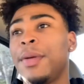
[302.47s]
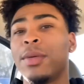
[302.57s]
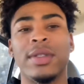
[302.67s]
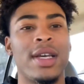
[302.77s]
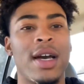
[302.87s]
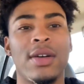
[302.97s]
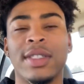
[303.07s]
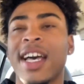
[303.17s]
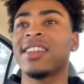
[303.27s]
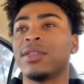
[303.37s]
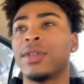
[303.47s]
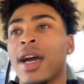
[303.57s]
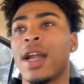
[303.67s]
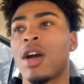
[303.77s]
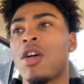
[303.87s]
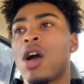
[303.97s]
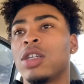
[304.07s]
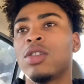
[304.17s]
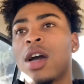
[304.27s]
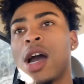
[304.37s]
uh, was asking what kind of car I
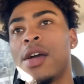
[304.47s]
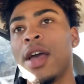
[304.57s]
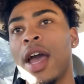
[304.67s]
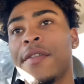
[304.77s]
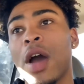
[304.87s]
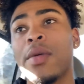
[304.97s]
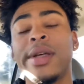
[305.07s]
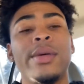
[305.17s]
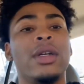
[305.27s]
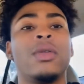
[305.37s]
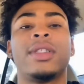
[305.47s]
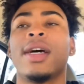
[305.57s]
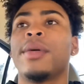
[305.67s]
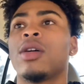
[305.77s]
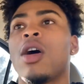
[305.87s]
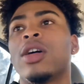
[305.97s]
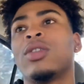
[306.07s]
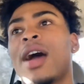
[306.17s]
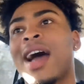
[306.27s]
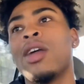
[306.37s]
drive. If y'all really want to know what type of car I drive, I
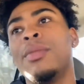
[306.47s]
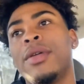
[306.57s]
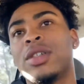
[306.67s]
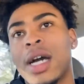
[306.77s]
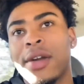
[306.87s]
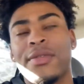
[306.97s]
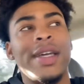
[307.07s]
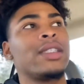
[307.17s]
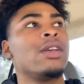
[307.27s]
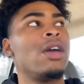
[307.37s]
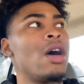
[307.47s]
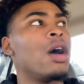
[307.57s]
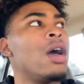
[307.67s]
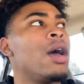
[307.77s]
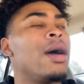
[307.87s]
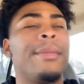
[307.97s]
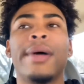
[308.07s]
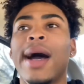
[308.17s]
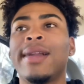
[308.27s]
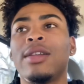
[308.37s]
don't be trying to flex on y'all, but I
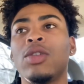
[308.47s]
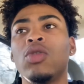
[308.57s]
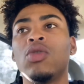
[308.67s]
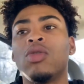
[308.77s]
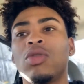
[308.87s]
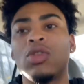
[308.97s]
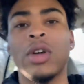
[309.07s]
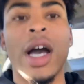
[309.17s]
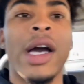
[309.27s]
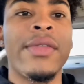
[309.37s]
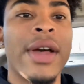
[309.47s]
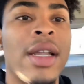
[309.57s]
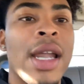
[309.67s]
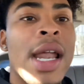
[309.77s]
do drive a, a